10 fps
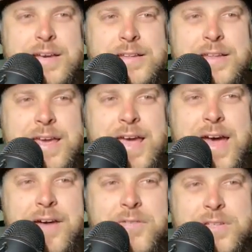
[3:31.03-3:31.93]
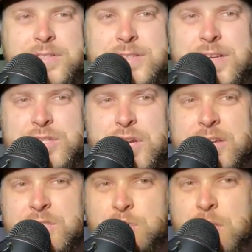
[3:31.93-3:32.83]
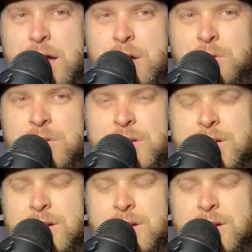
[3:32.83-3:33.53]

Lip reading: they have C.J. Stroud,